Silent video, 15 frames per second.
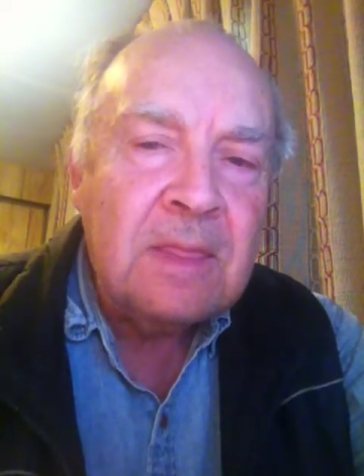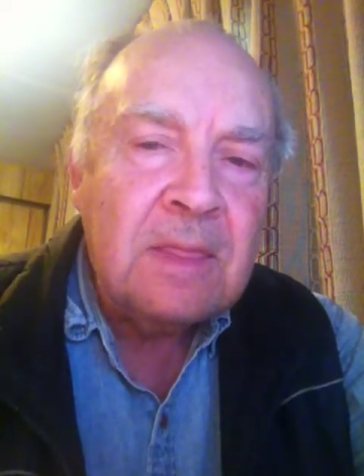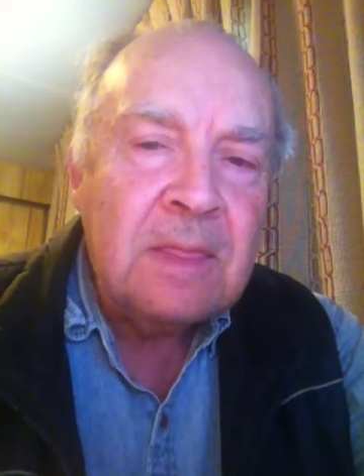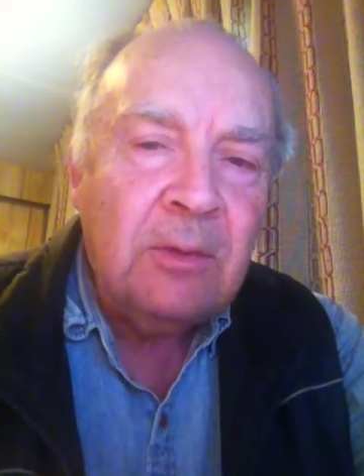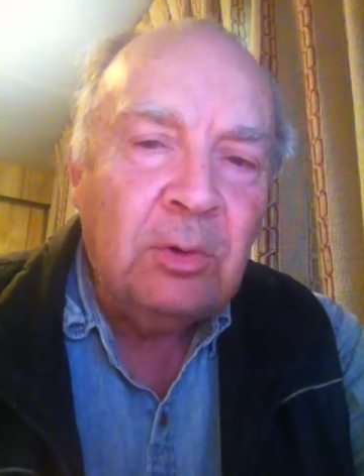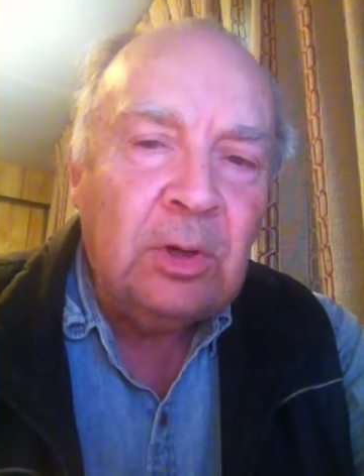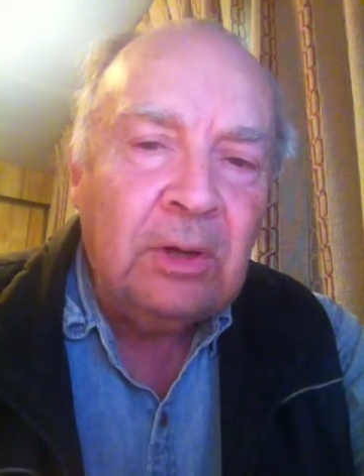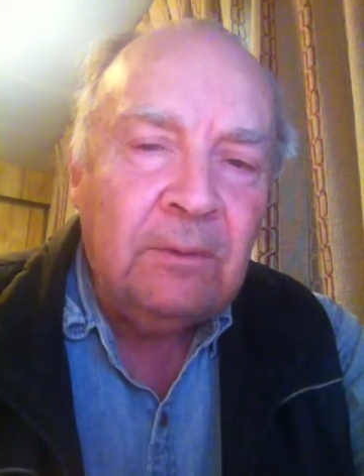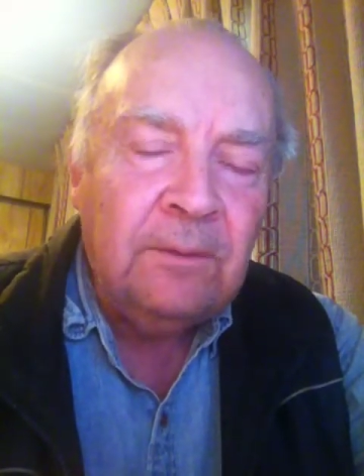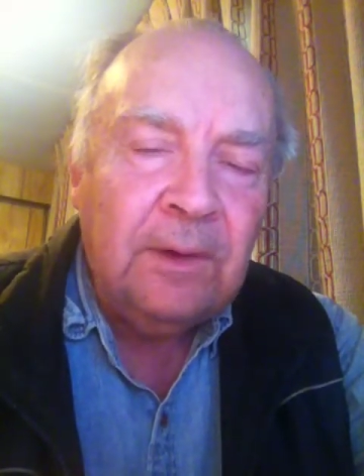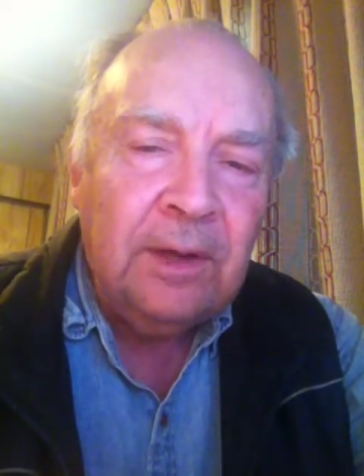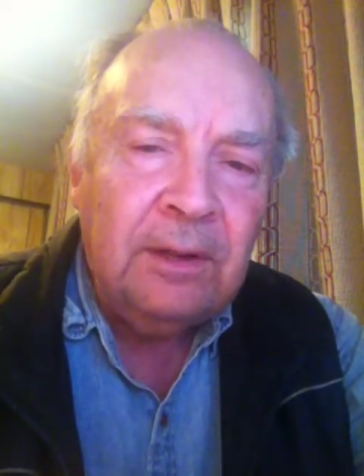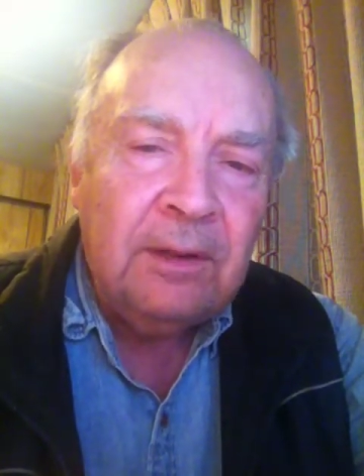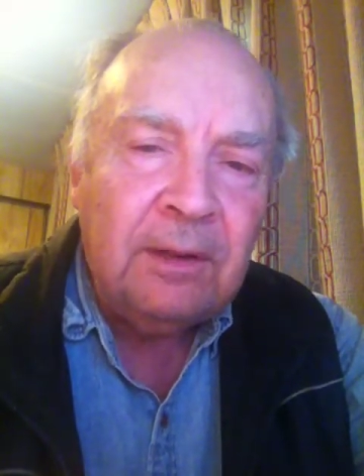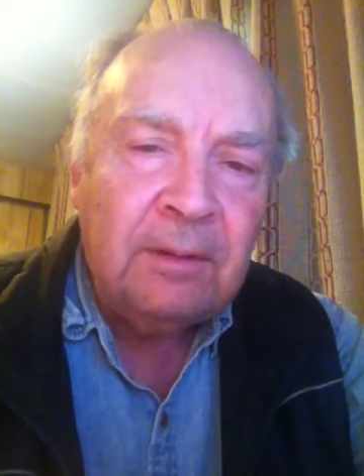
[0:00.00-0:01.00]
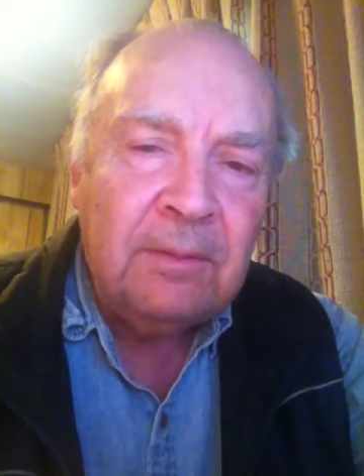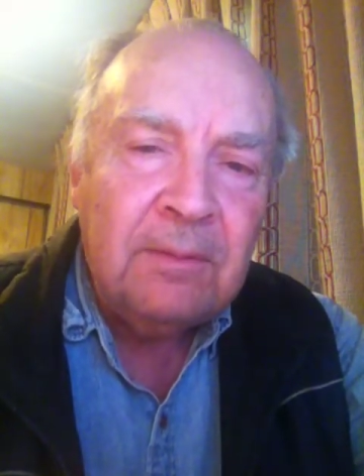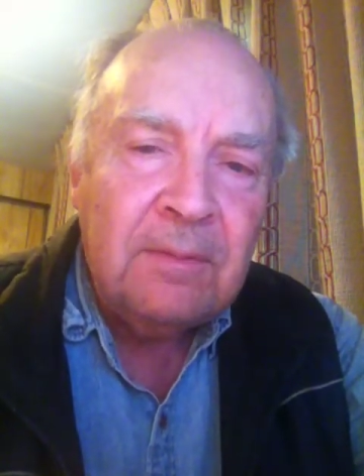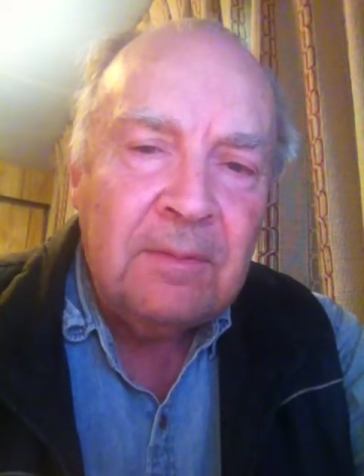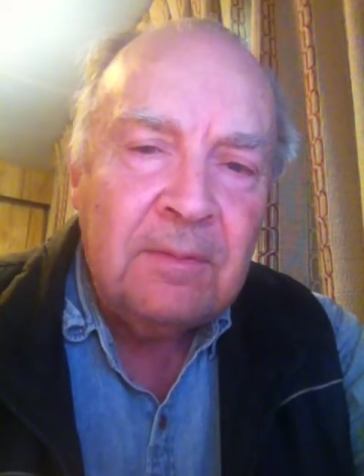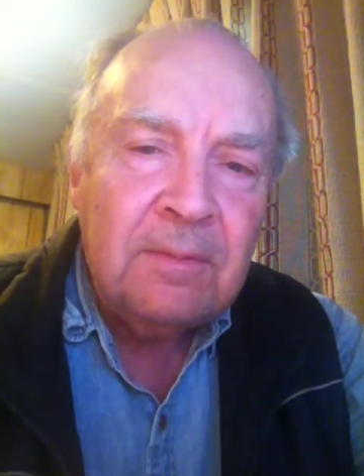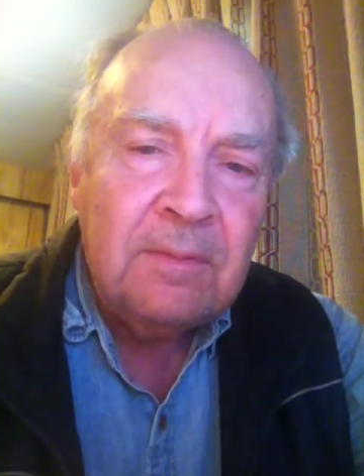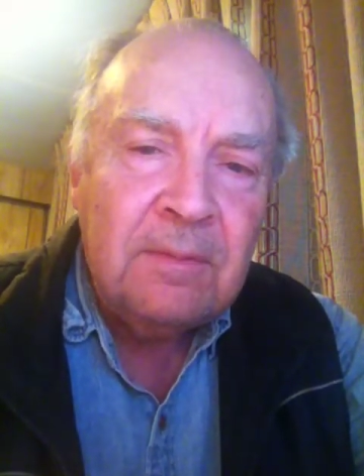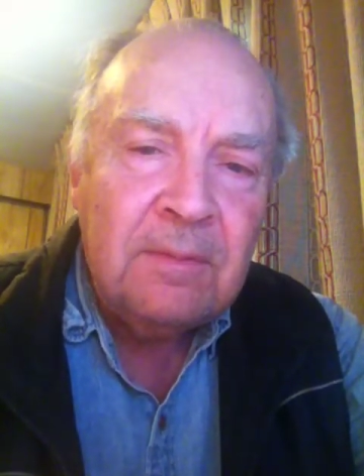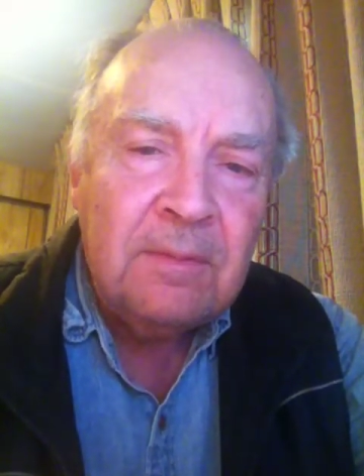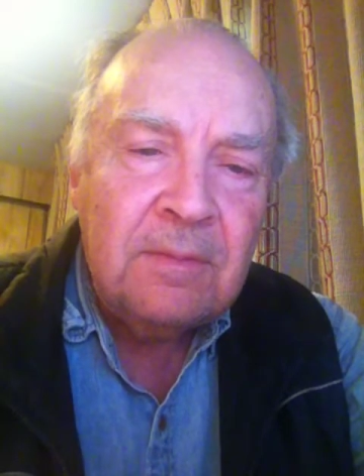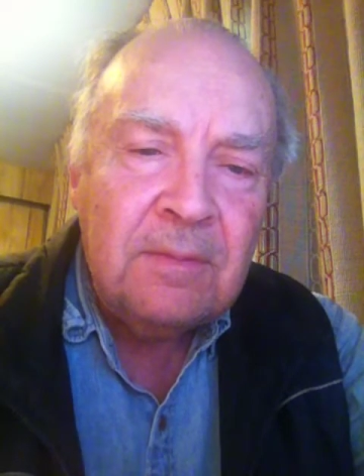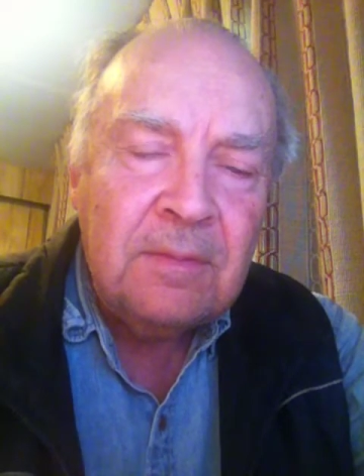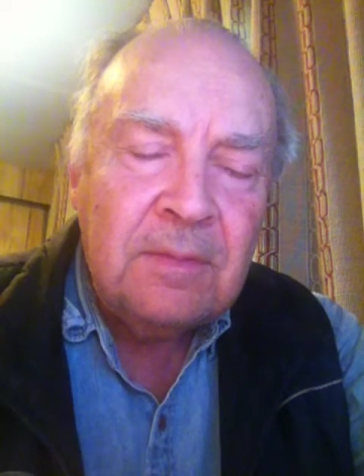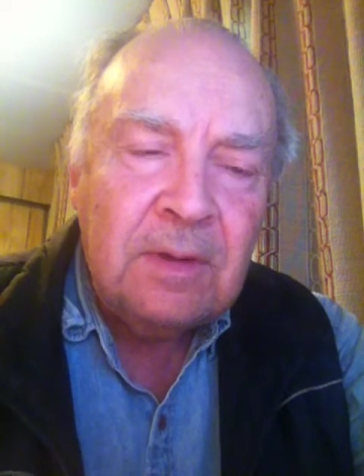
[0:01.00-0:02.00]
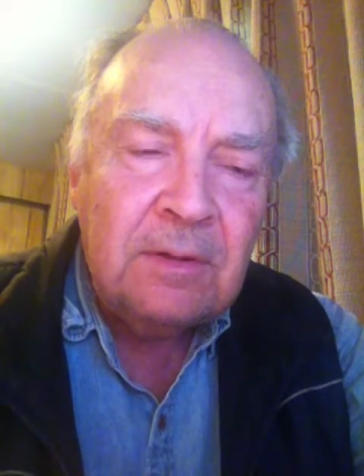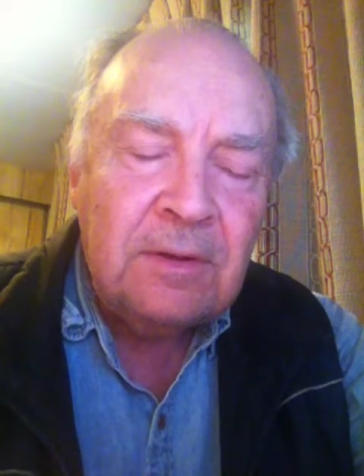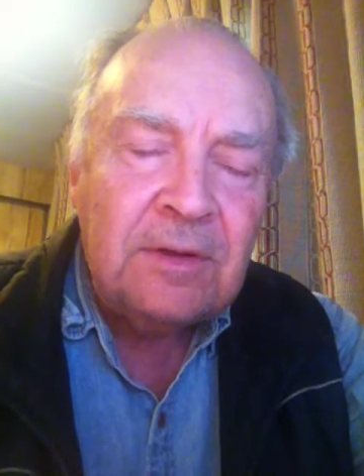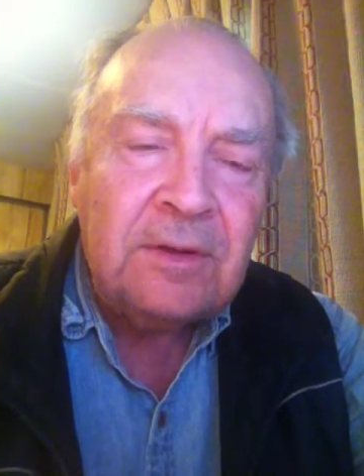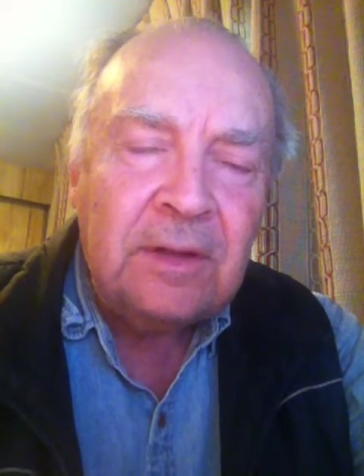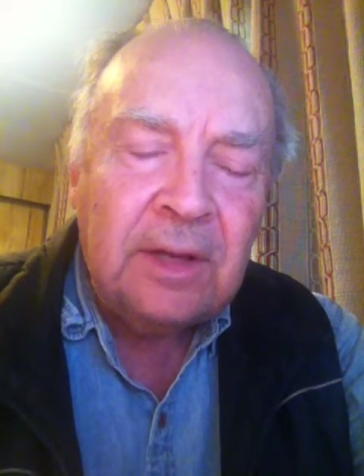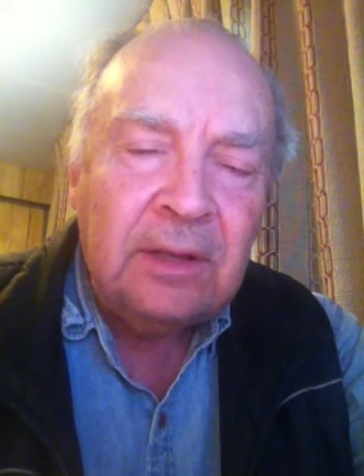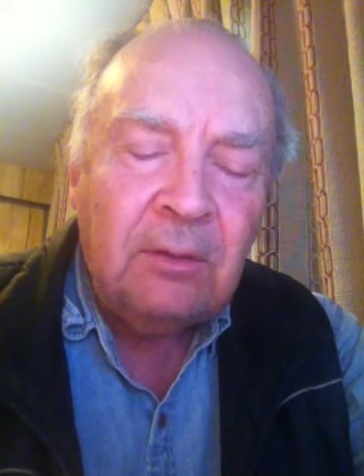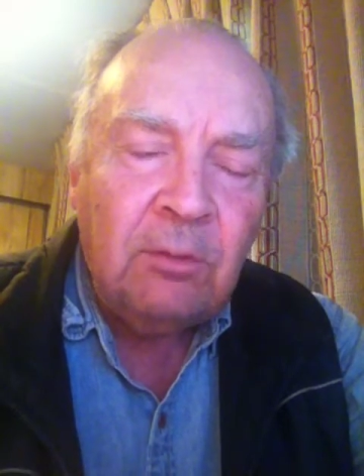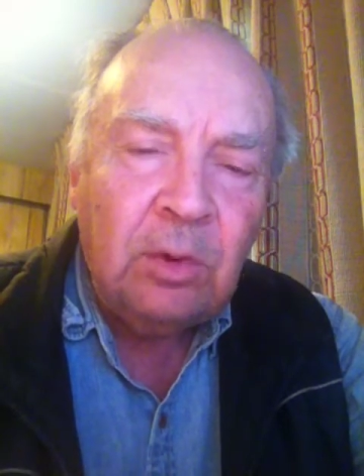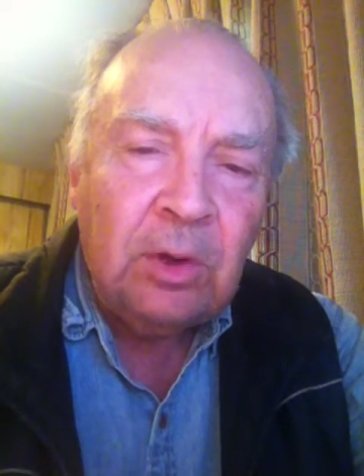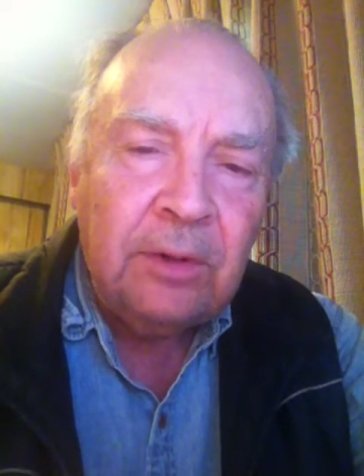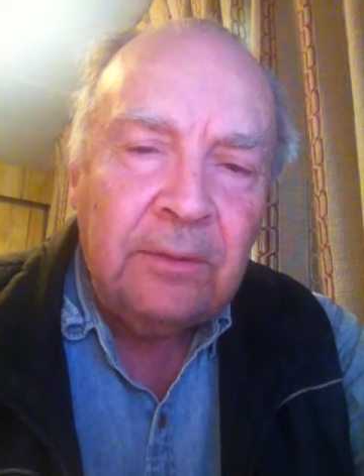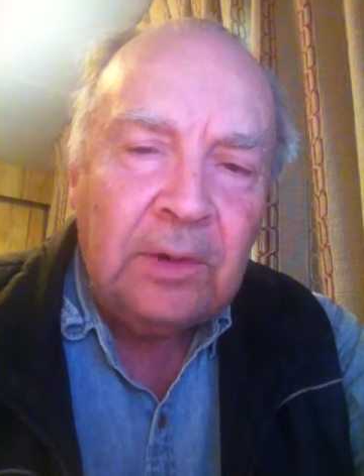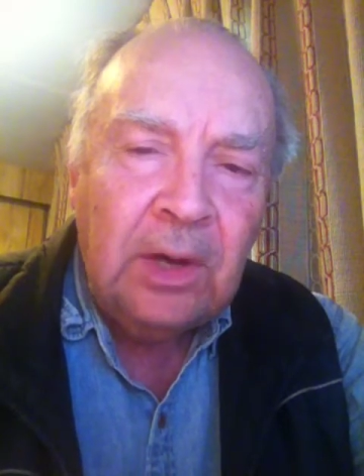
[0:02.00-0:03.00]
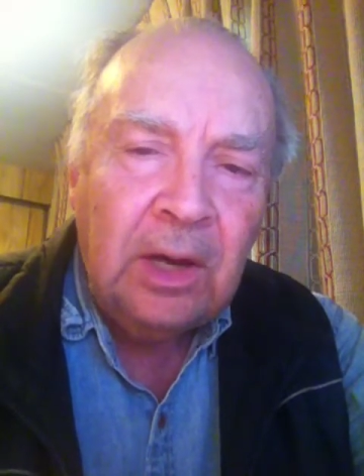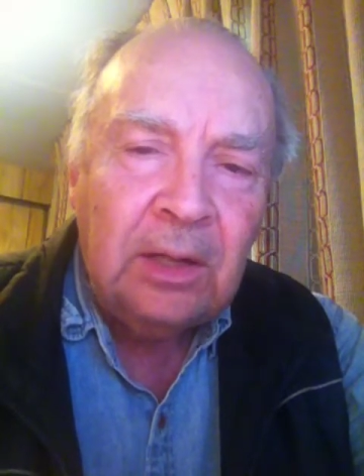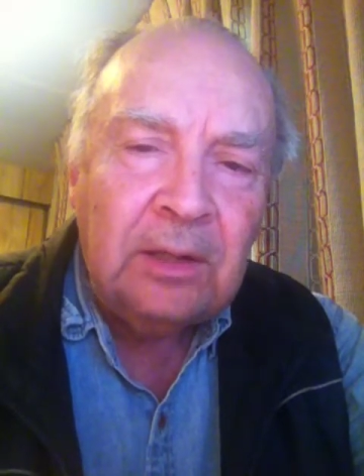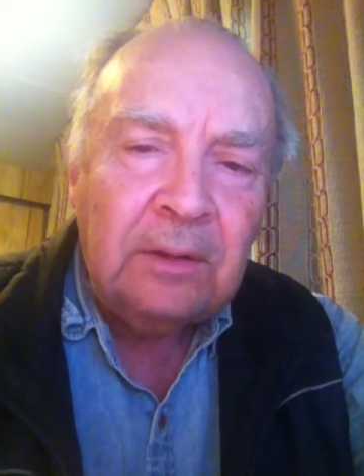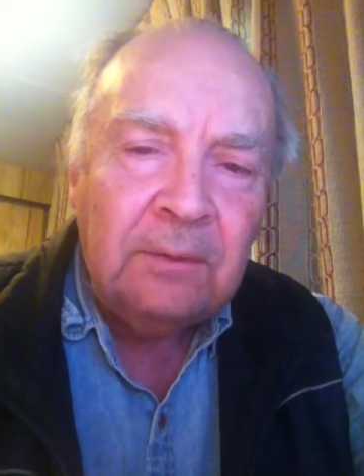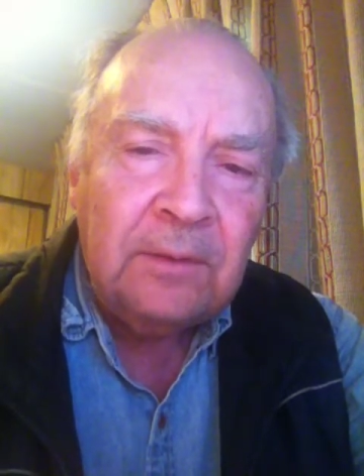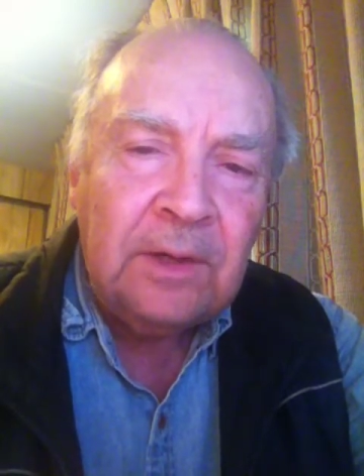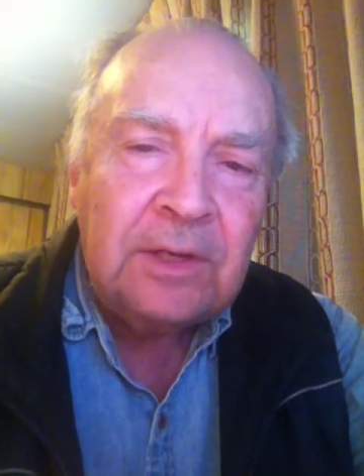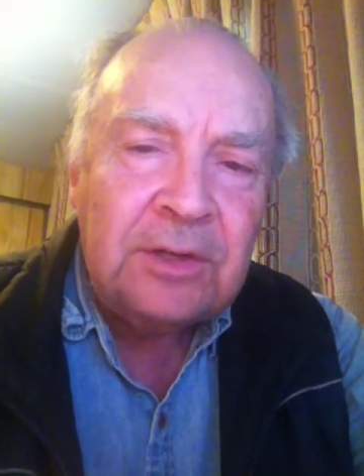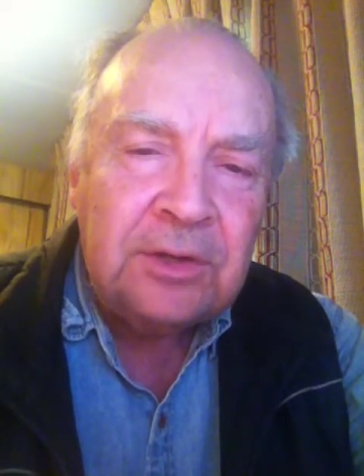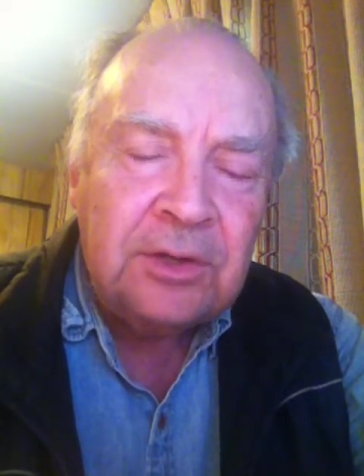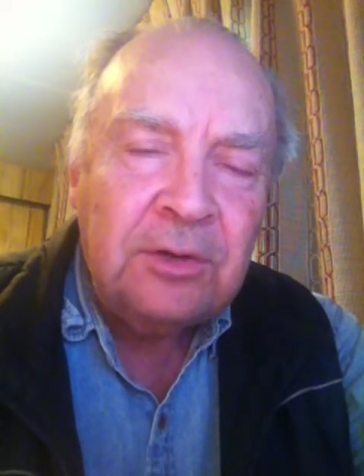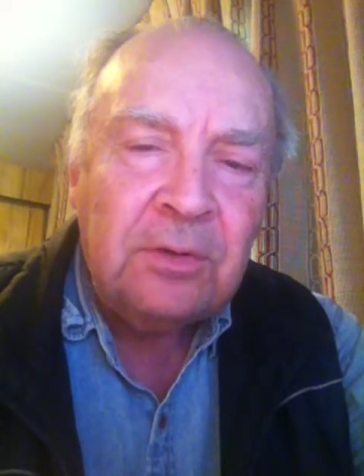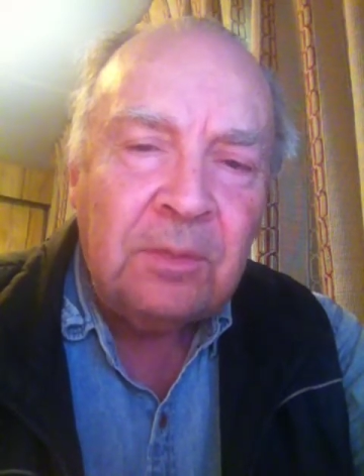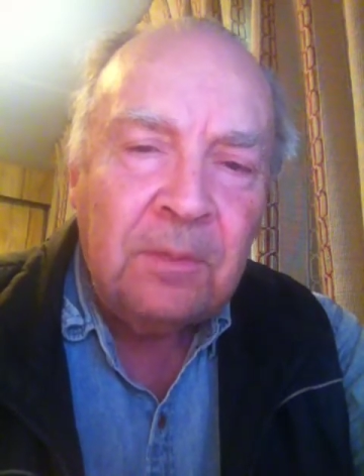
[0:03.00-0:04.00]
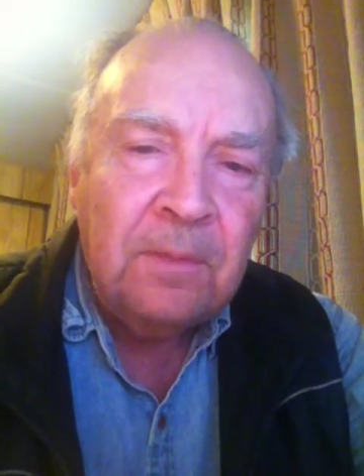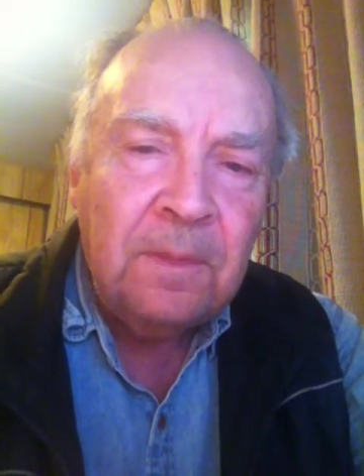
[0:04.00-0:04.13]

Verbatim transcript: They were convicted. Just like the Word of God convicts you.